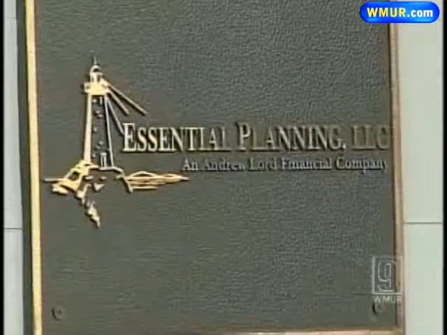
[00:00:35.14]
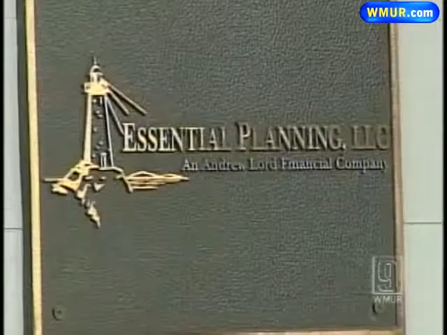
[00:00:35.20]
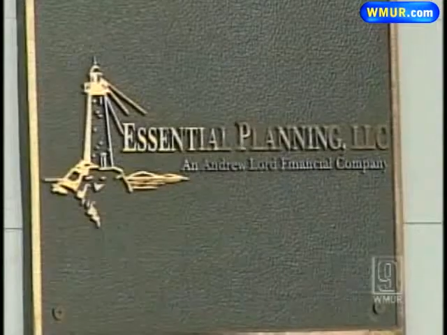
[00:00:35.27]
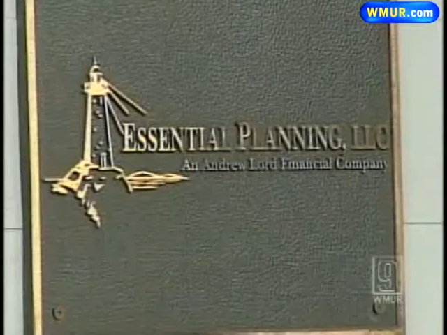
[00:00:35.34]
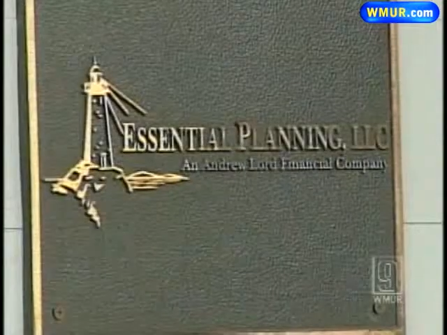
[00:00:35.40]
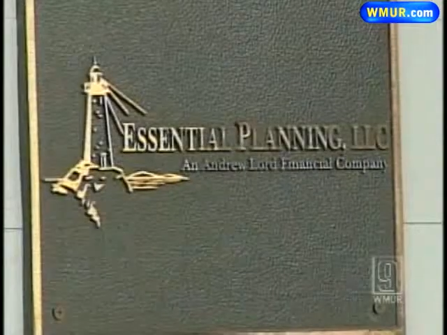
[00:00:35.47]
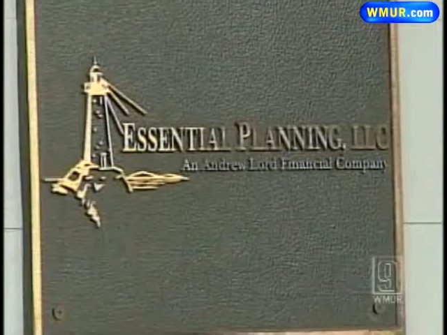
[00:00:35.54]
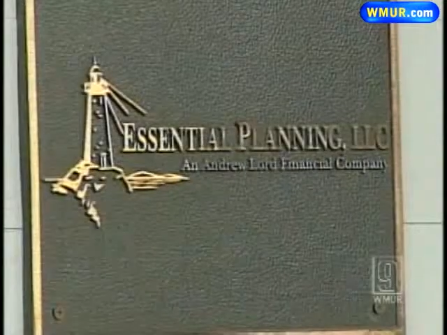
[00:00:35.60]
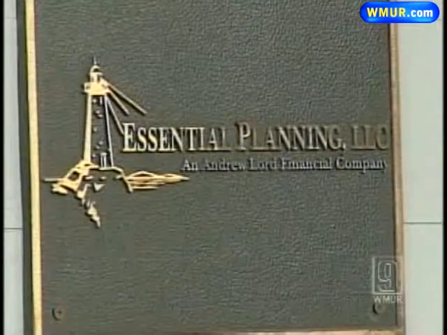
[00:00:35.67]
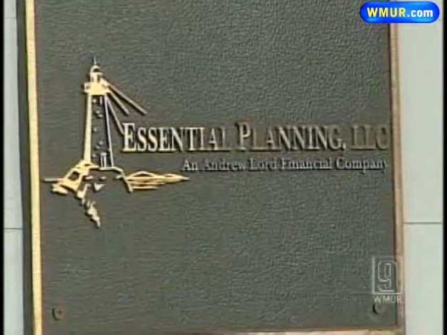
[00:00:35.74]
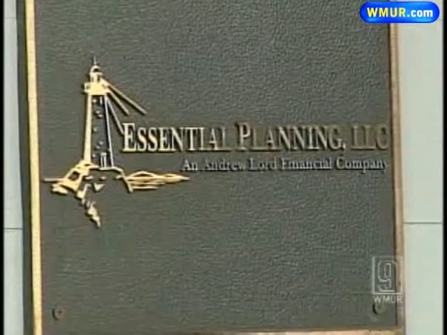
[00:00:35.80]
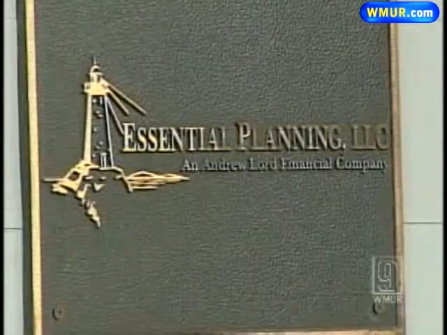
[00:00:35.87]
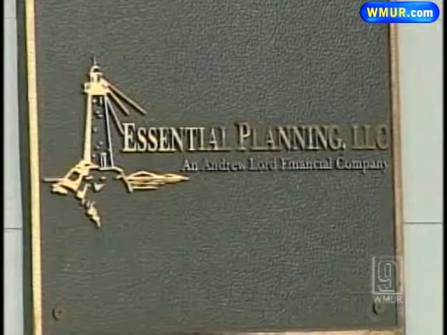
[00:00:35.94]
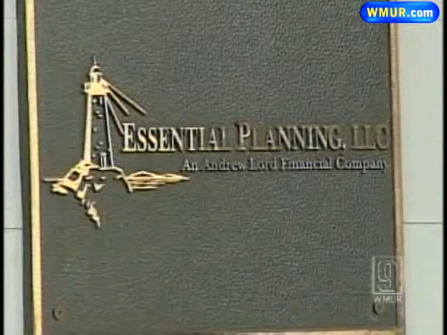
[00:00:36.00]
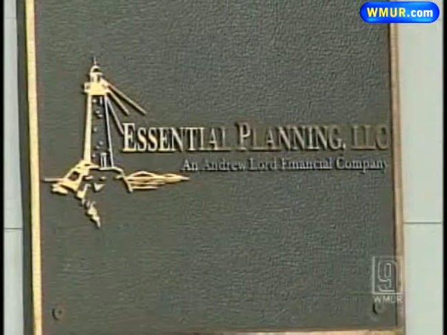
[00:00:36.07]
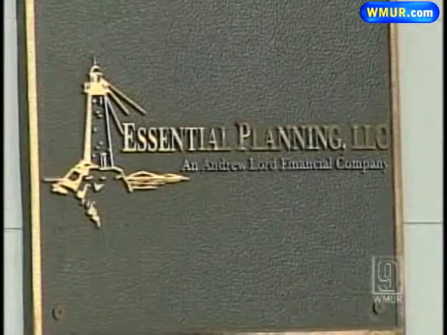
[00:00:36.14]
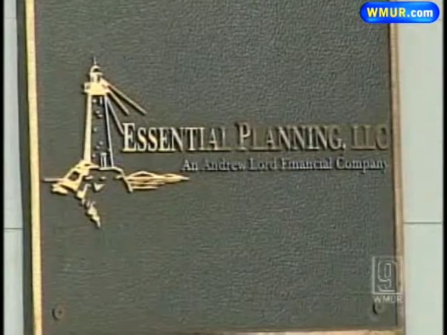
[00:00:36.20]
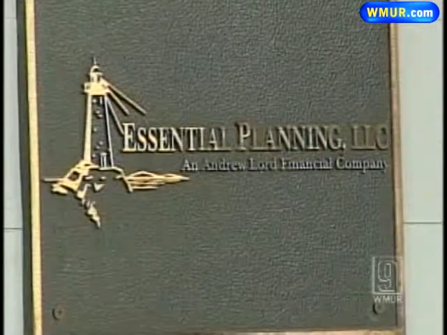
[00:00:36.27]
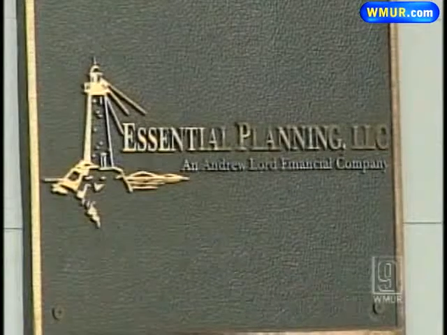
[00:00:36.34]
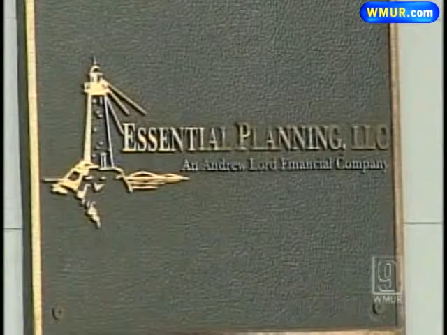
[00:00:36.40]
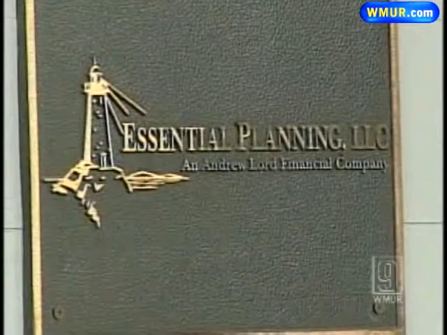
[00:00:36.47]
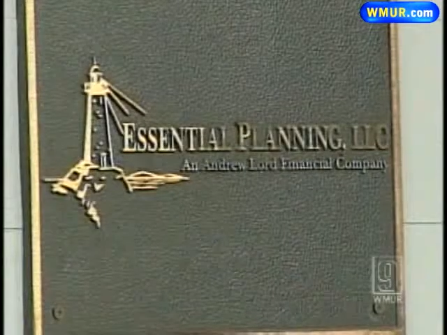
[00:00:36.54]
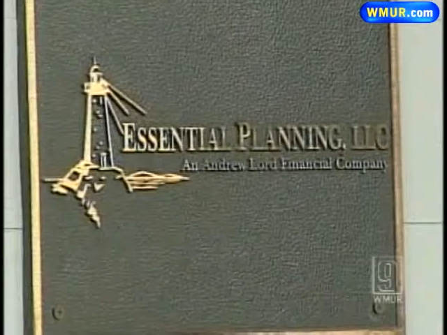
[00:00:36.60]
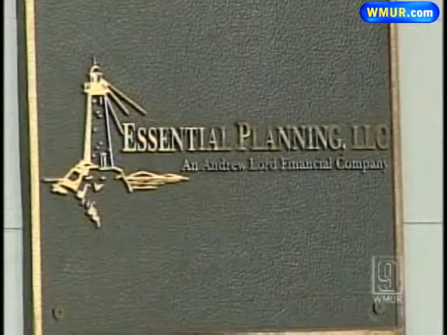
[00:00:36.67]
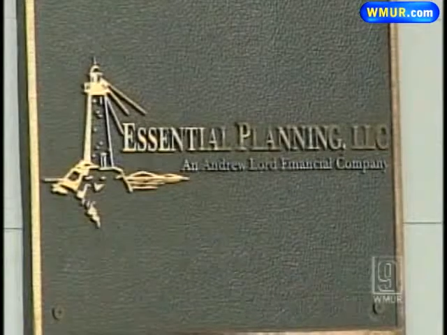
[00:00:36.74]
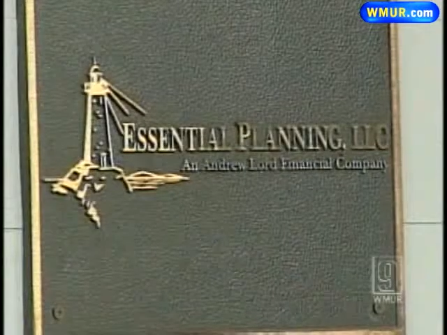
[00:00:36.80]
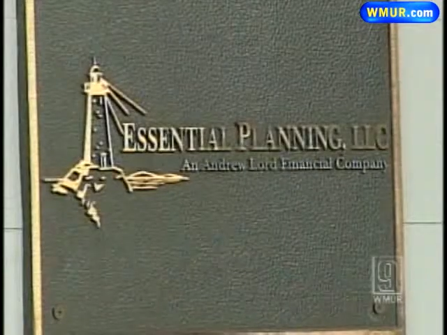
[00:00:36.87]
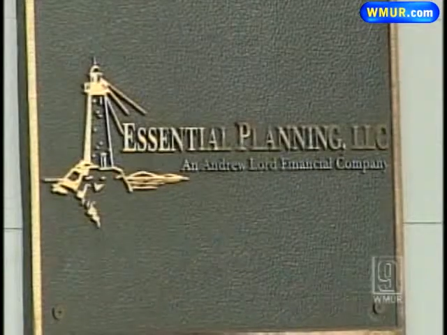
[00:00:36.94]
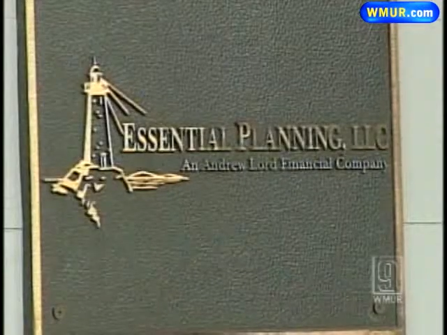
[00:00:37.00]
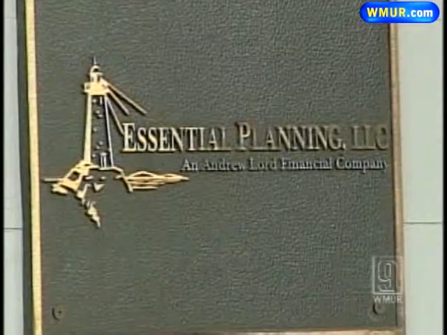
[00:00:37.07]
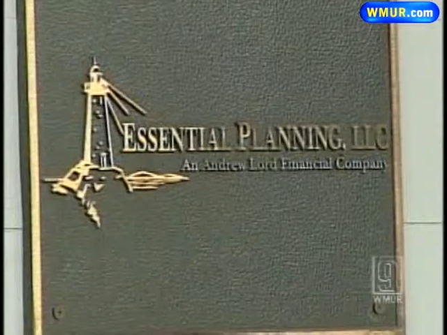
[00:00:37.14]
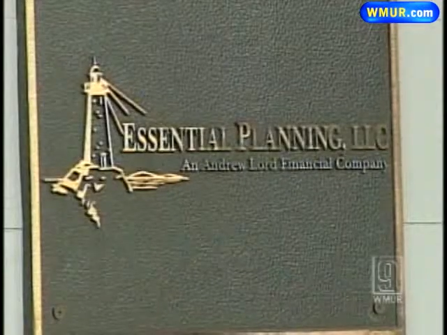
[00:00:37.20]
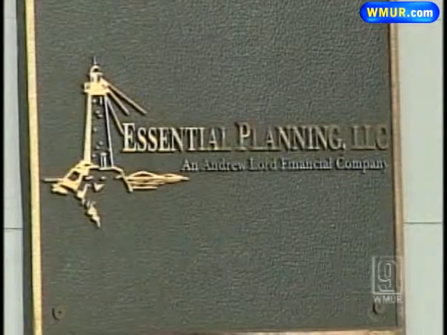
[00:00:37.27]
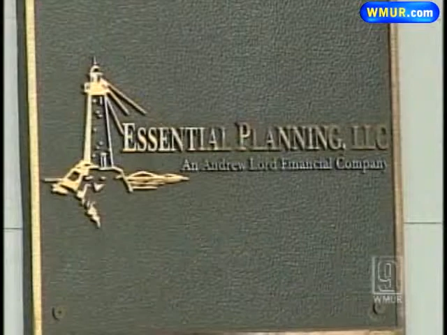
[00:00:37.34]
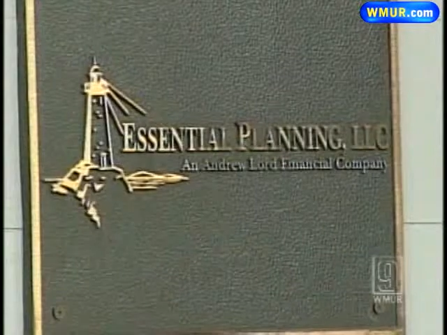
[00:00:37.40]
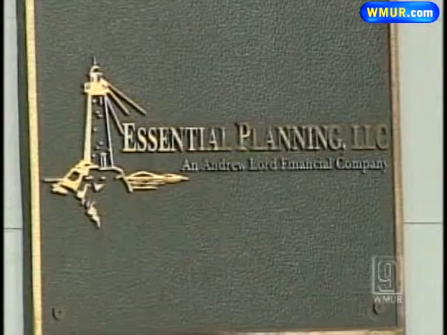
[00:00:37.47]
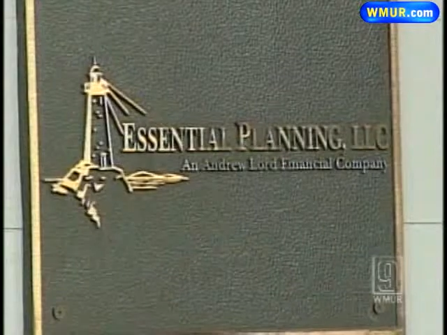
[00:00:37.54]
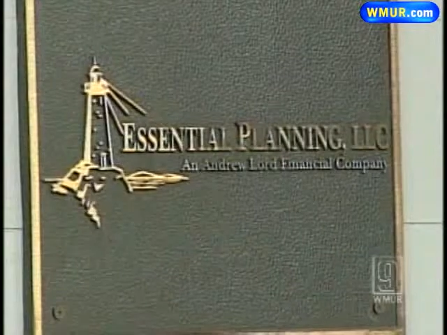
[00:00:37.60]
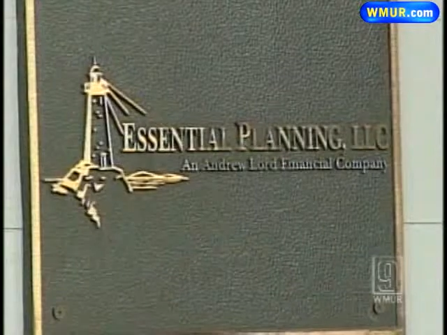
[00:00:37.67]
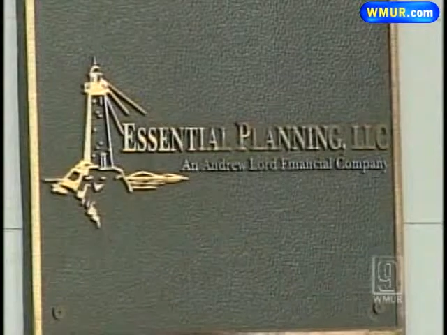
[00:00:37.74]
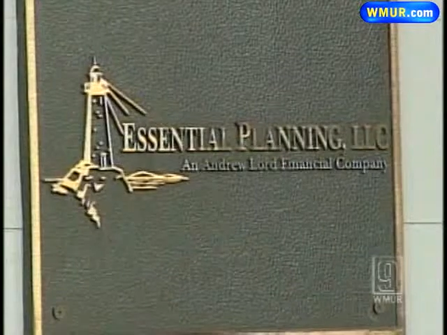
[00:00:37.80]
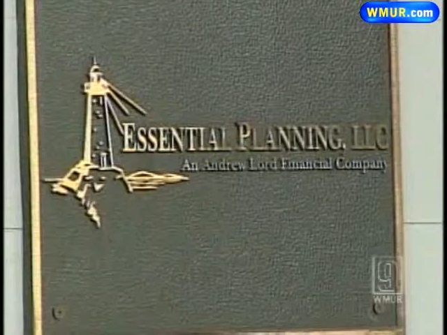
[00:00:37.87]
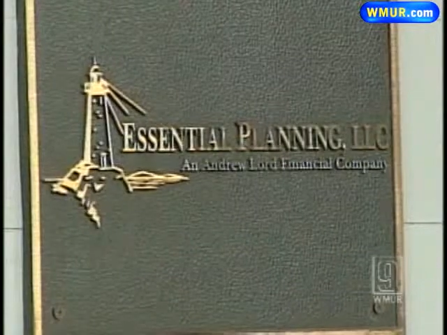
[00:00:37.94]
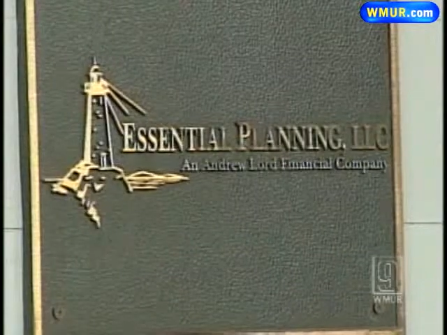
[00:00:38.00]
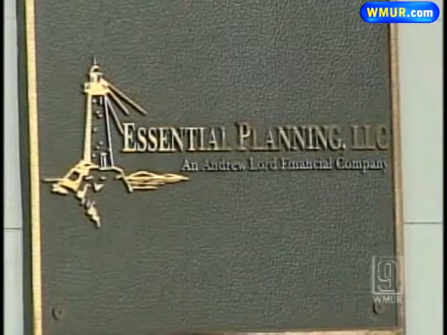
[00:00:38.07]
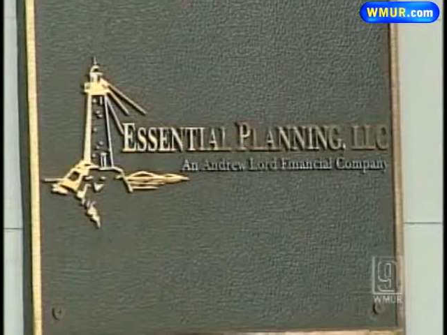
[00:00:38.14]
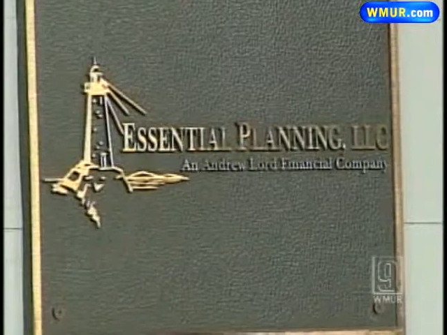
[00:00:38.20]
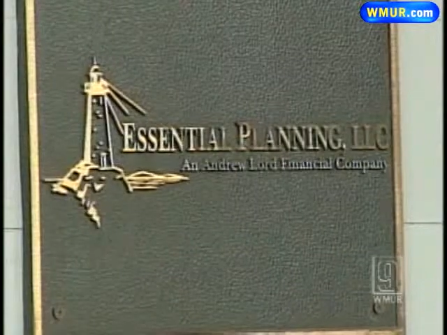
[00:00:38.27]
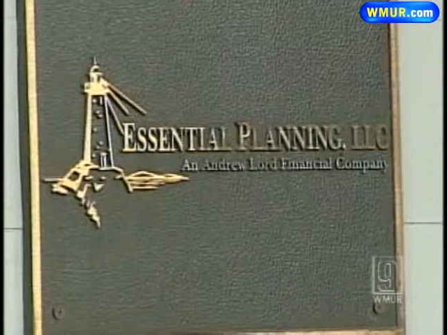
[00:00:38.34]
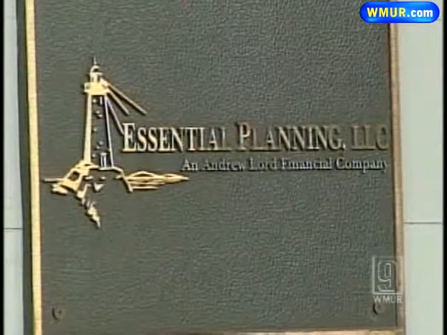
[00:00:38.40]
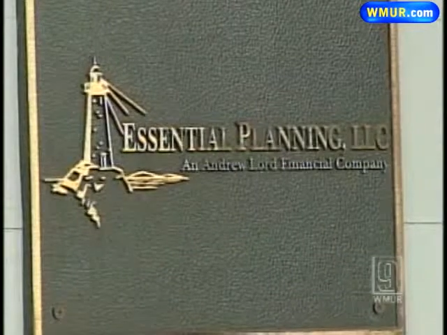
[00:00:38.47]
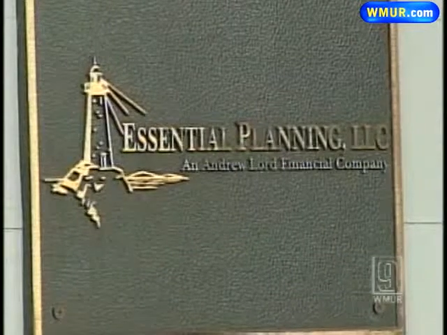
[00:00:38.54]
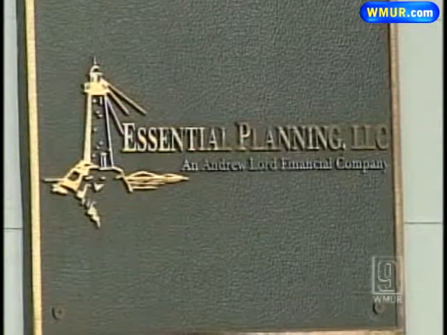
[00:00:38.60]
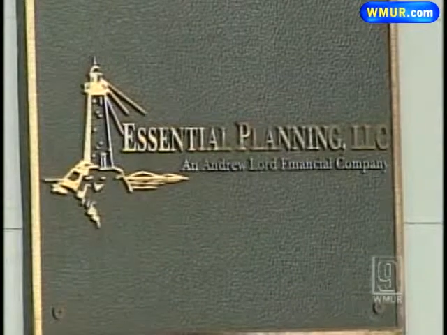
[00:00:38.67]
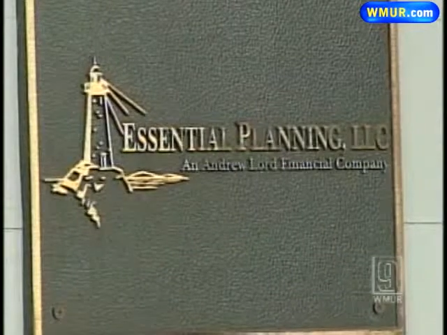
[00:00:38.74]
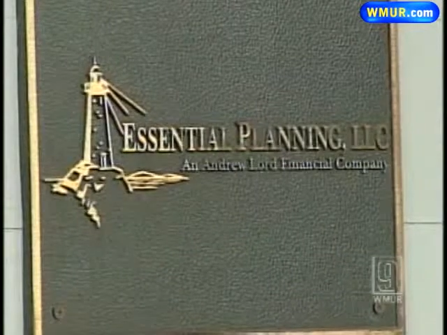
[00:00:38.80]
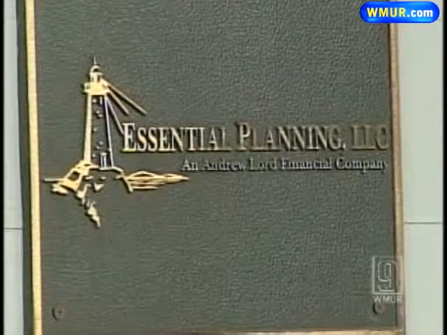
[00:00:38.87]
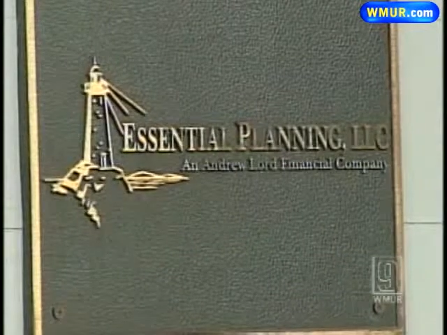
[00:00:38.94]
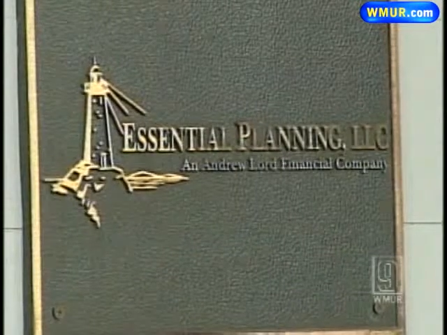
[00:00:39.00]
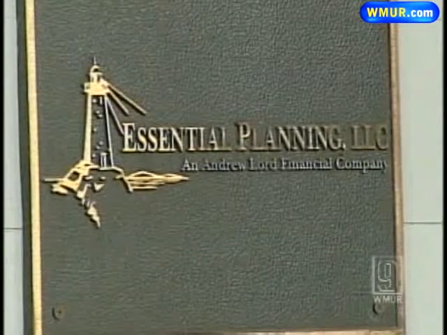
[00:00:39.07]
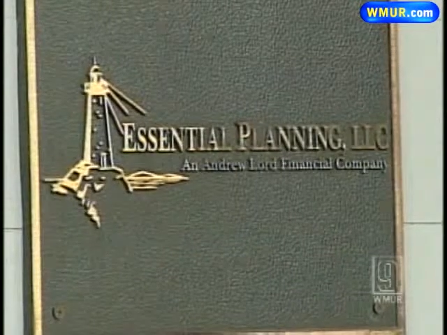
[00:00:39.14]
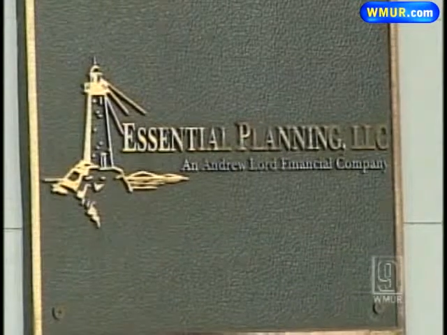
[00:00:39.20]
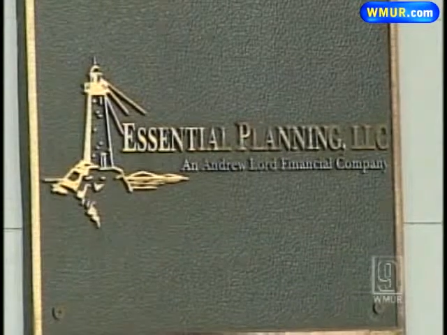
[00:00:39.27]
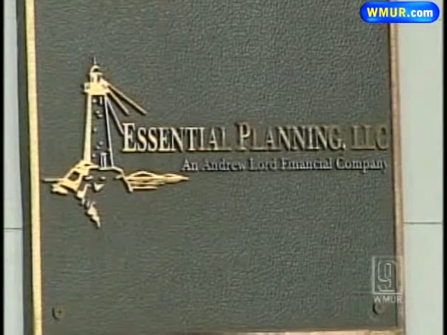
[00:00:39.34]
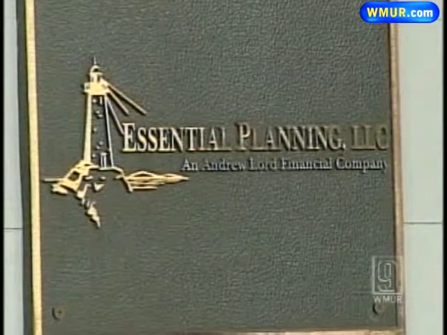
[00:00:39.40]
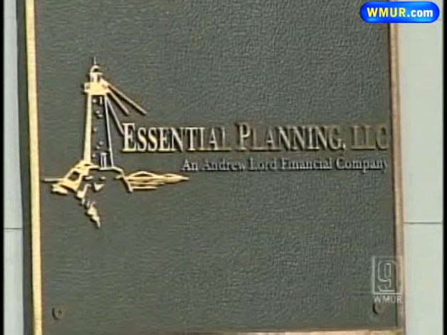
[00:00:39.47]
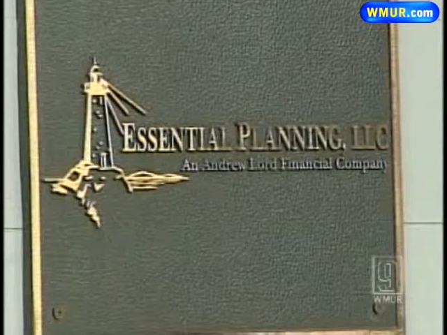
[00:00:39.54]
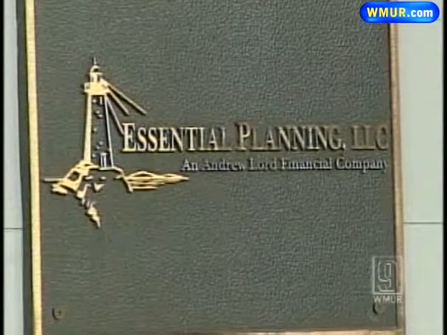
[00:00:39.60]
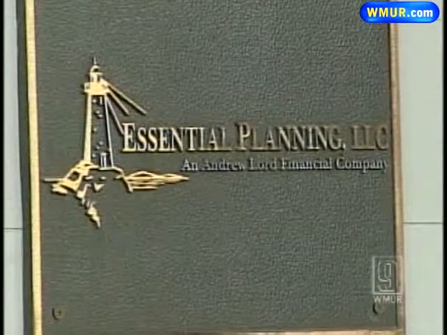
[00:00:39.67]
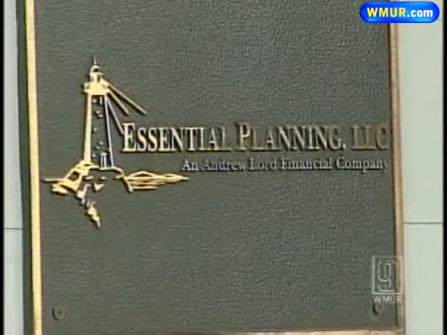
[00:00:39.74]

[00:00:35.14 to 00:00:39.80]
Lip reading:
No face is visible, so there are no lips to read.